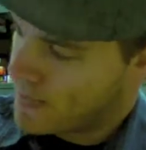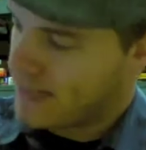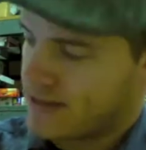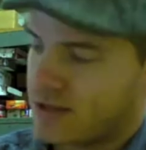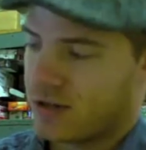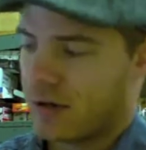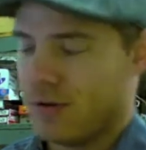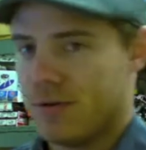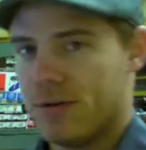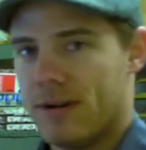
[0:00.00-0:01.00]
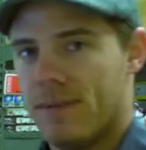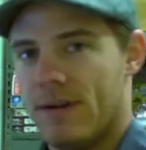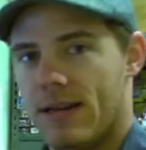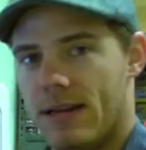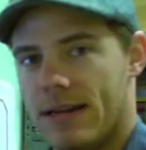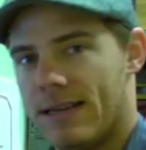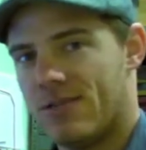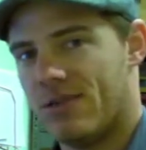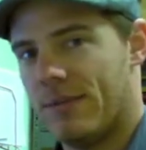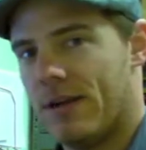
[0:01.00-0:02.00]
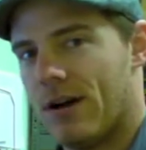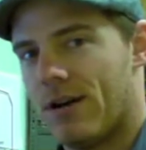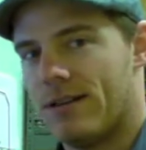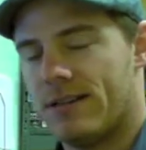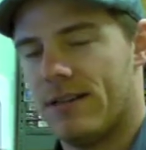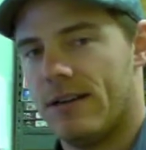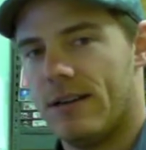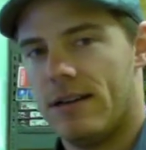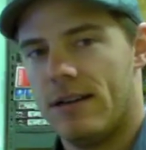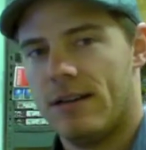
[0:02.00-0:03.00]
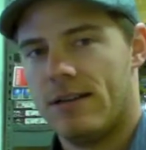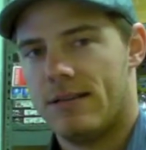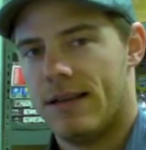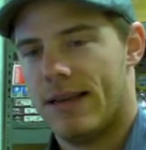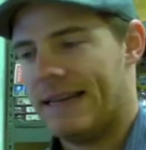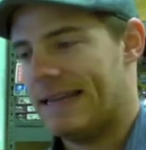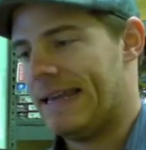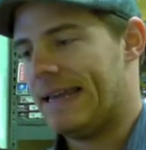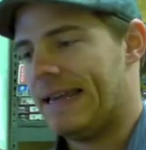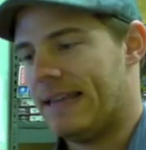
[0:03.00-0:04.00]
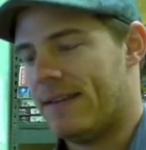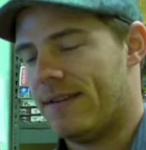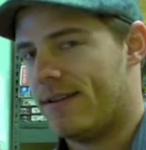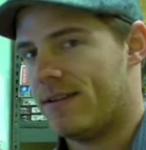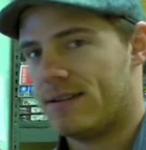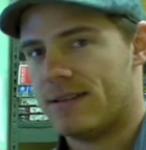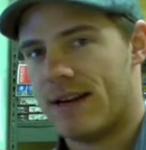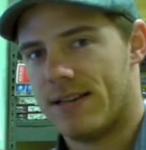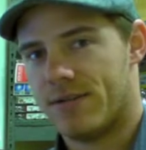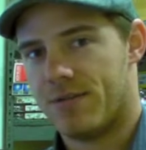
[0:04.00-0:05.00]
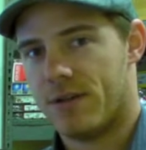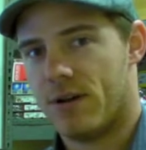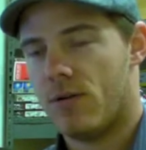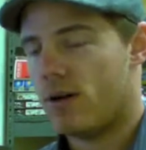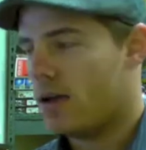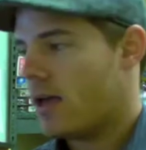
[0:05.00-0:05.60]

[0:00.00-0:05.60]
this screw can be extremely hard to, to kind of get in there as tight as it'll go.